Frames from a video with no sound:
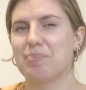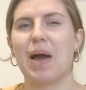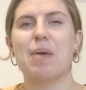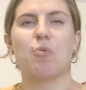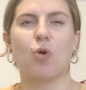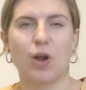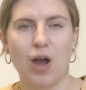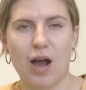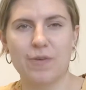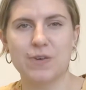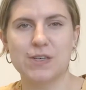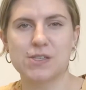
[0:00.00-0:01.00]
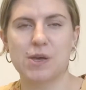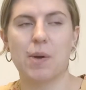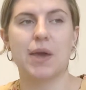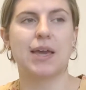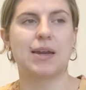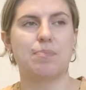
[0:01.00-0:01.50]
more coffee so that I
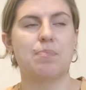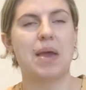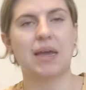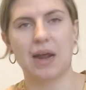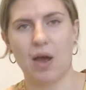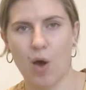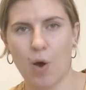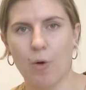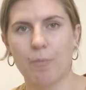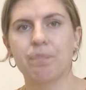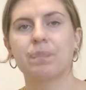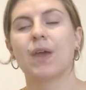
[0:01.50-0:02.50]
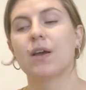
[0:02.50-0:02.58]
could make it at home.